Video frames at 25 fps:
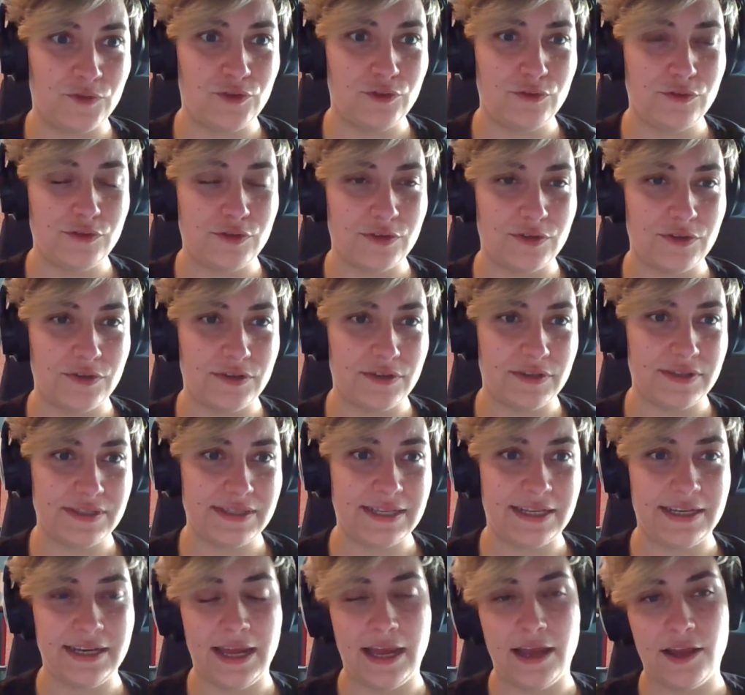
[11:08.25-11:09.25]
do the
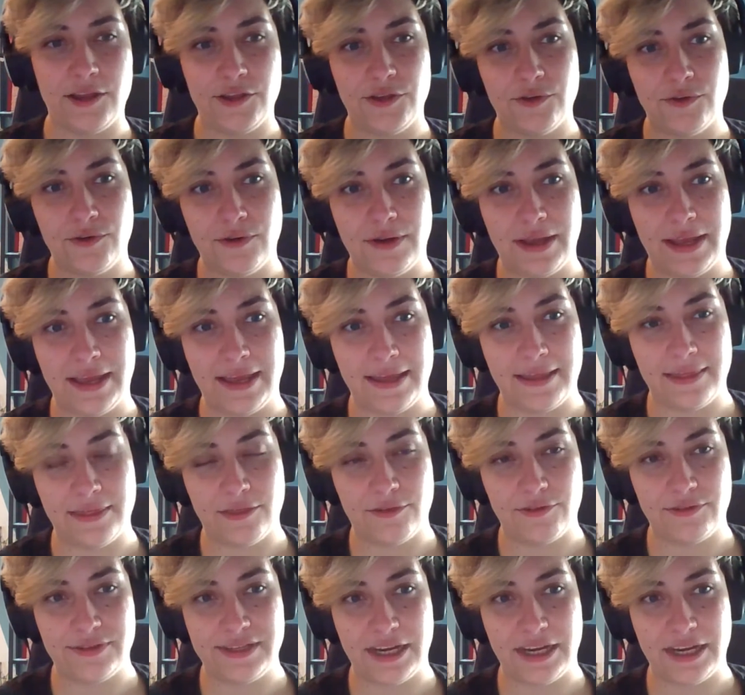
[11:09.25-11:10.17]
scenario and the